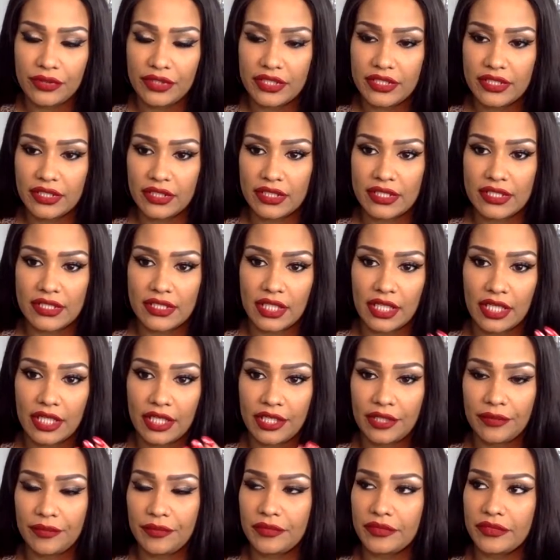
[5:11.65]
until it's
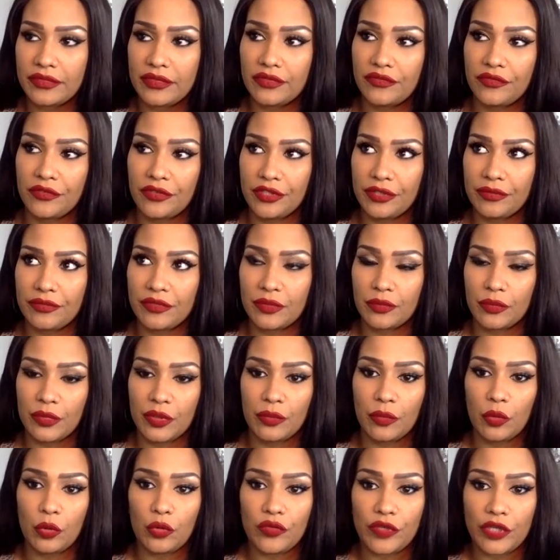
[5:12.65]
time for them to be
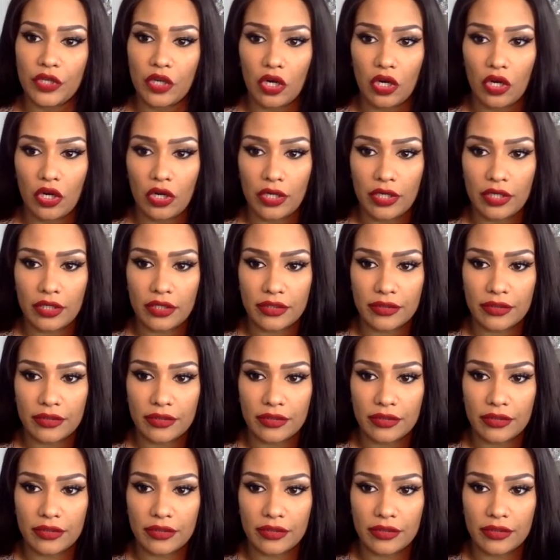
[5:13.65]
moving on.